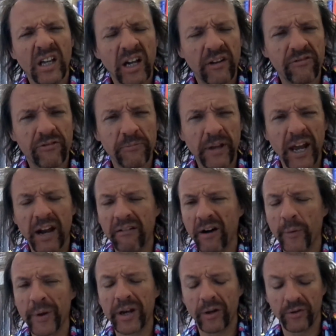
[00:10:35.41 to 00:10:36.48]
And from there, I
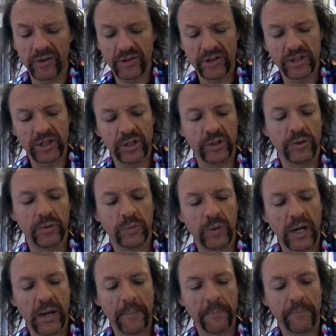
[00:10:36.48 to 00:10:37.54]
went on to
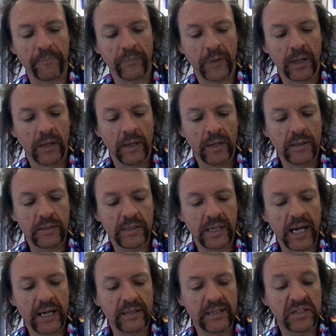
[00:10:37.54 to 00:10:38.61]
um, to
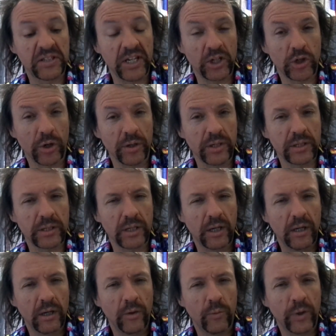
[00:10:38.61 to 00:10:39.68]
getting Decisions,
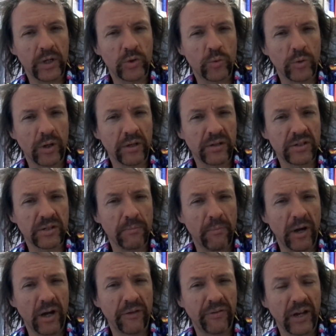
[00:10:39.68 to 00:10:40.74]
which was,
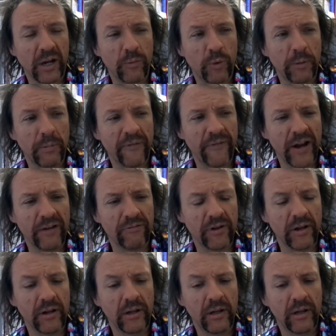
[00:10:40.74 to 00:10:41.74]
I think, one of my favourite